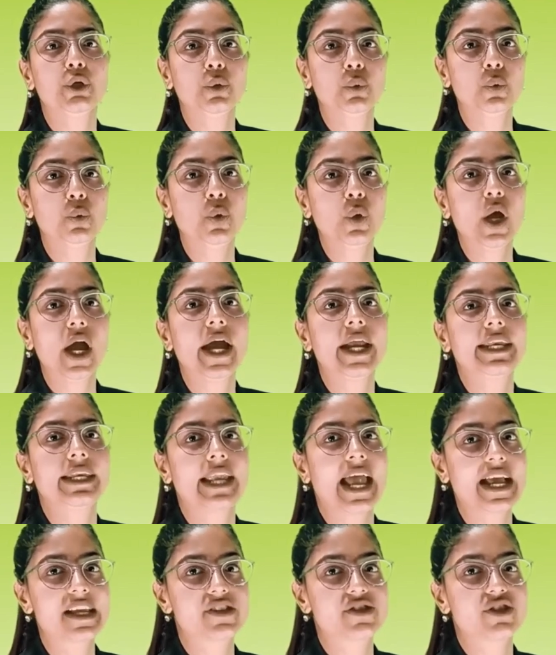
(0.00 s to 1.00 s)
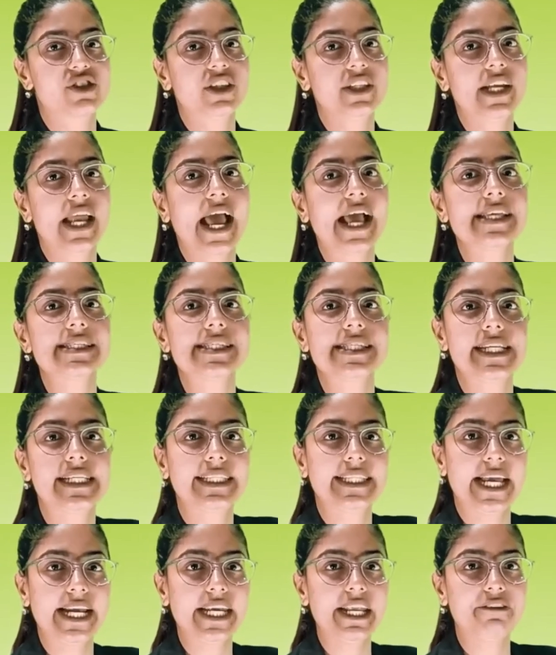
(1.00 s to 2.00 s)
two, natural and
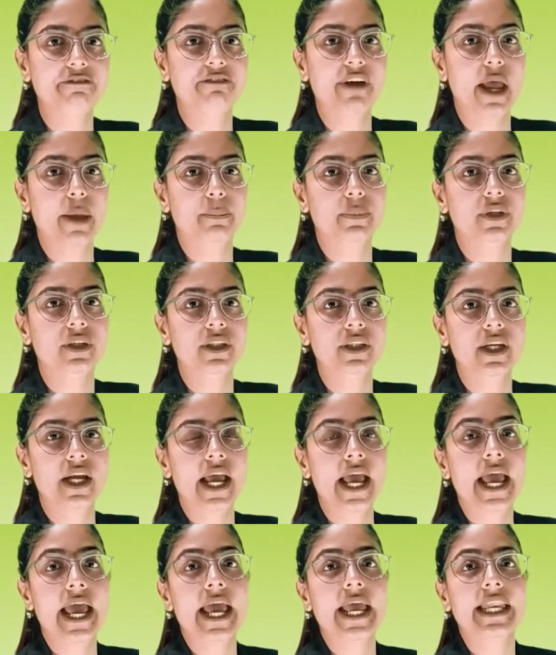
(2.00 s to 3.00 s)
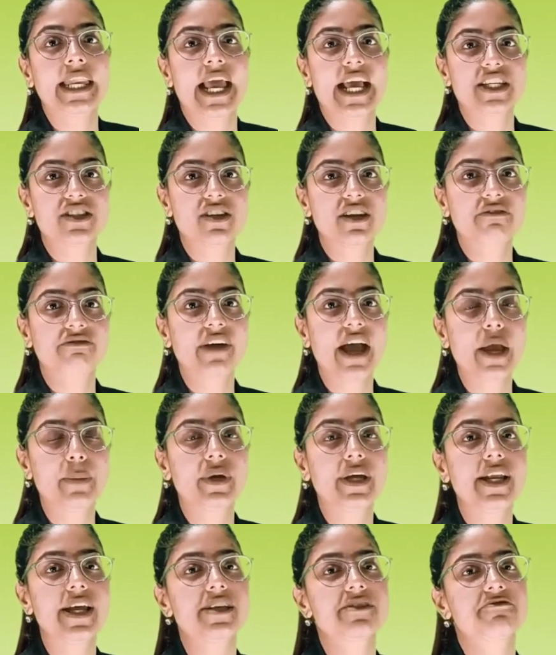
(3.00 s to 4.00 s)
synthetic fiber. Natural
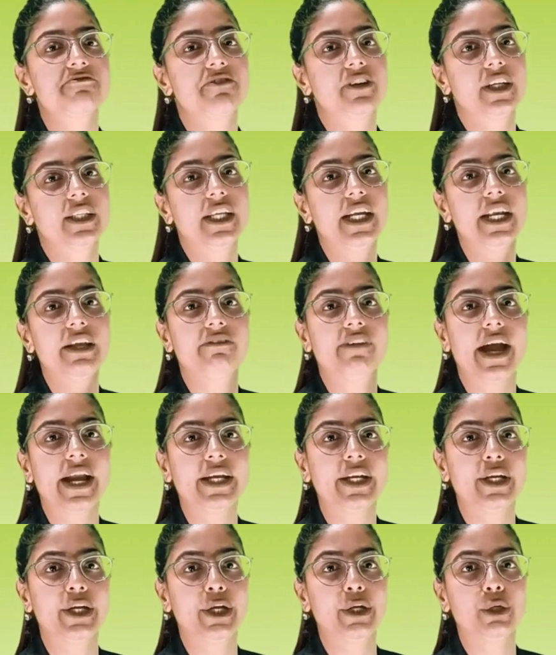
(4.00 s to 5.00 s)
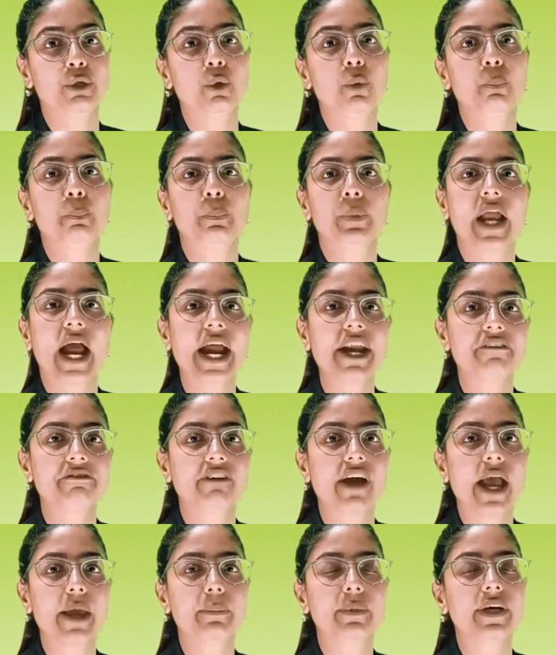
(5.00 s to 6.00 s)
fiber is further divided into plant
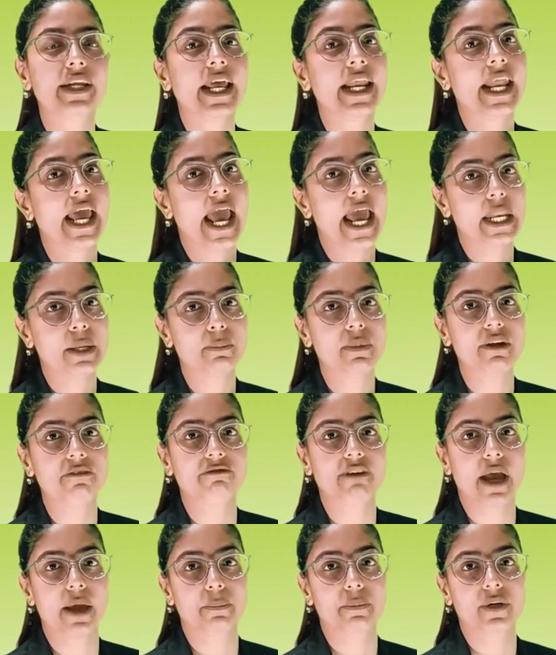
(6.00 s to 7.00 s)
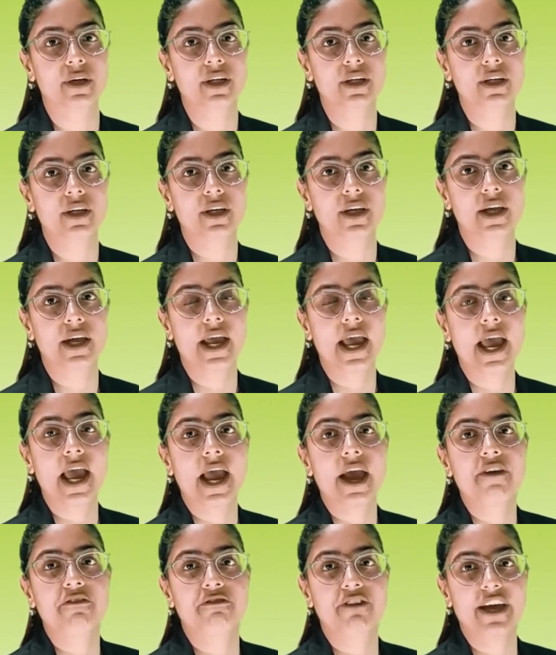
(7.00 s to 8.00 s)
fiber and animal fiber,
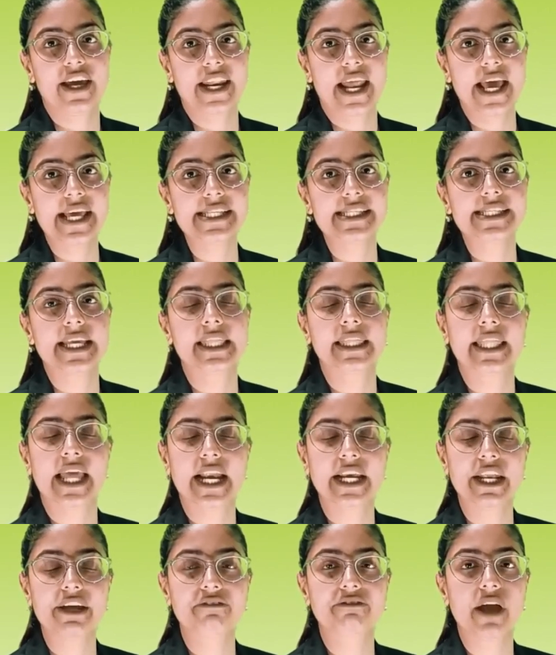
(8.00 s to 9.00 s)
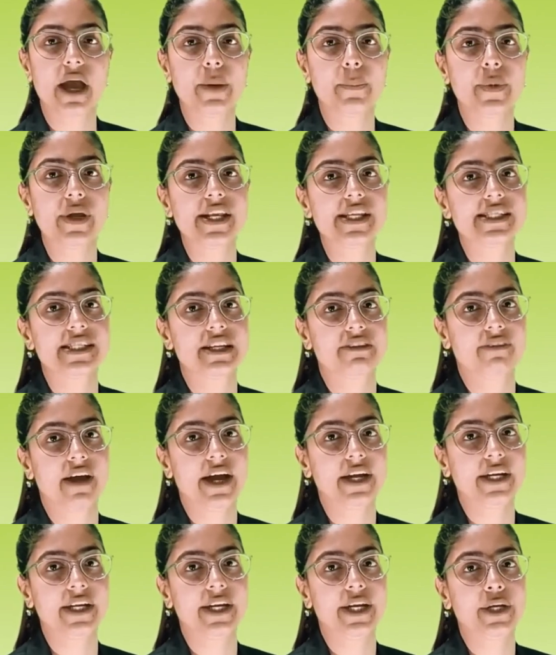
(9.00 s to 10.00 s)
whereas synthetic fiber is
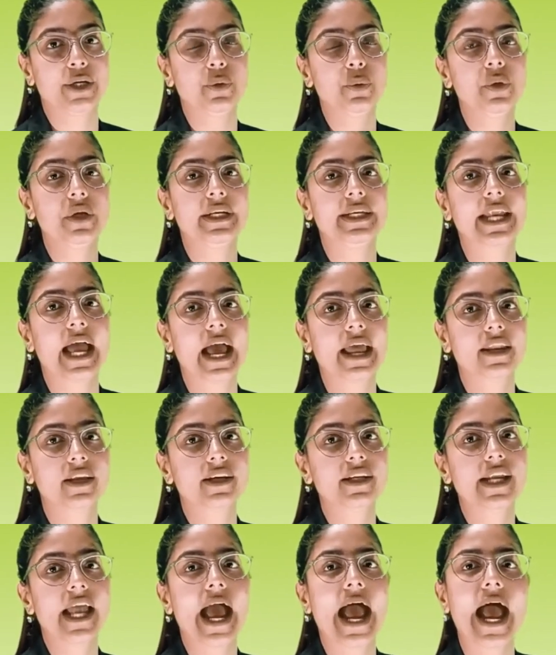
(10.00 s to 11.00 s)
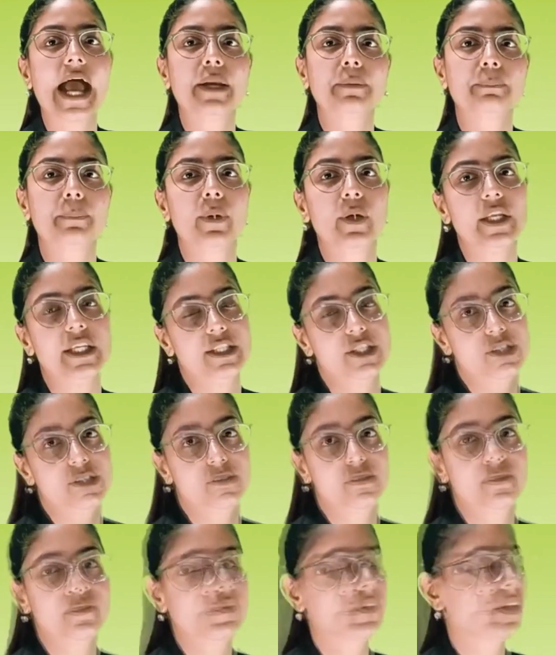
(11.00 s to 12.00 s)
divided into nylon and polyester.